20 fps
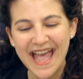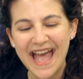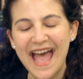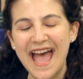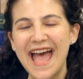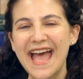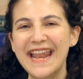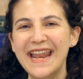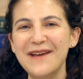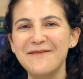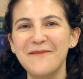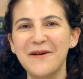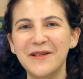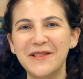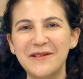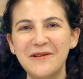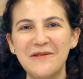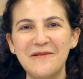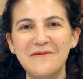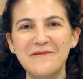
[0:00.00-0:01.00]
And I'm
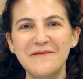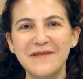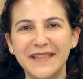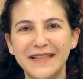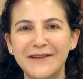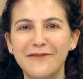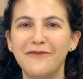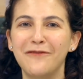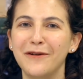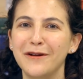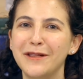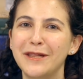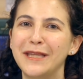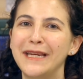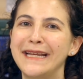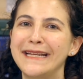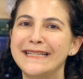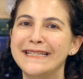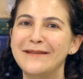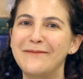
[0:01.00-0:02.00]
also really
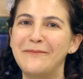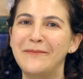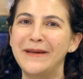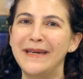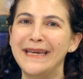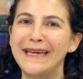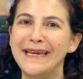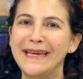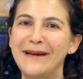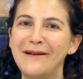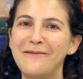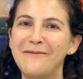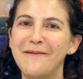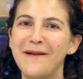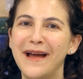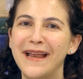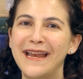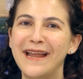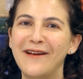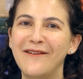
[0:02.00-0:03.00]
fortunate to be
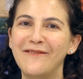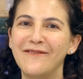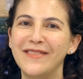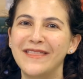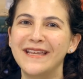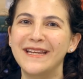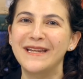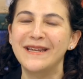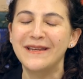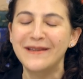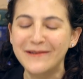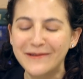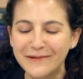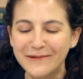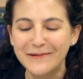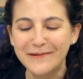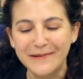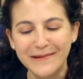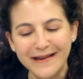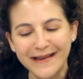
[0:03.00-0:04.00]
one of the
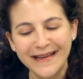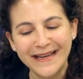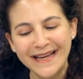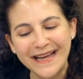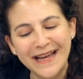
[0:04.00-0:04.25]
new